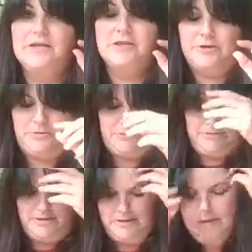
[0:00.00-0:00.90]
a little.
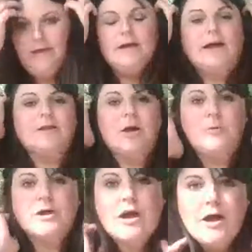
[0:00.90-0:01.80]
I
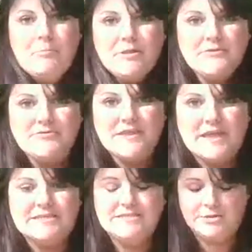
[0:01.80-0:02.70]
know a couple of
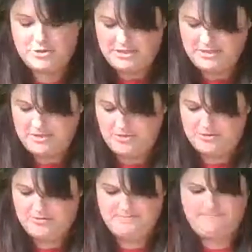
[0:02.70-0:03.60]
things that are in
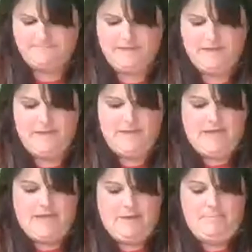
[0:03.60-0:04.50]
here,
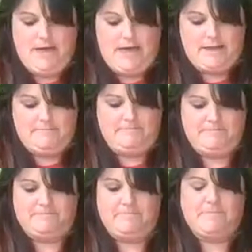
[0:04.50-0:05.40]
but
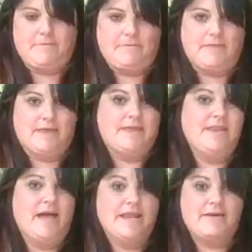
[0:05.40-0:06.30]

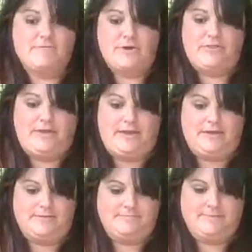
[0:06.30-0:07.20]
not
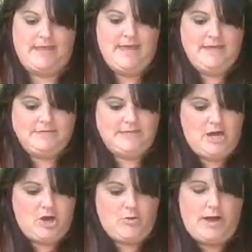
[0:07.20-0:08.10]
everything.
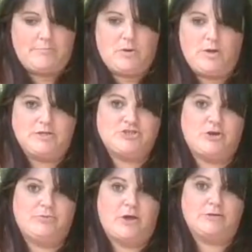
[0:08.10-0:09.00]
So I'm going to
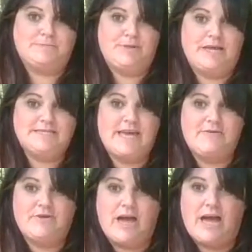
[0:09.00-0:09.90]
show those. Plus,
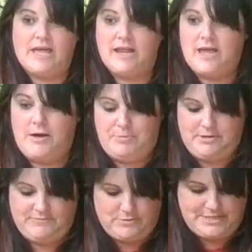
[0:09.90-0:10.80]
I've got a couple
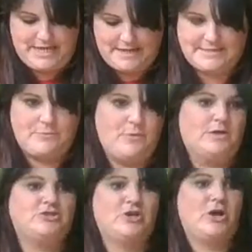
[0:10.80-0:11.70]
of new decks I want
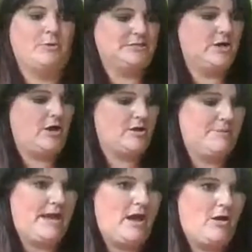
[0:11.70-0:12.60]
to show and talk
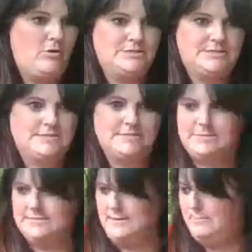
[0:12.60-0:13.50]
about.
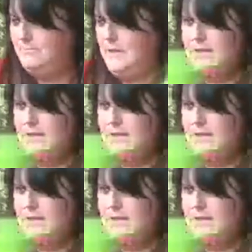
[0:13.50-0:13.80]
Some,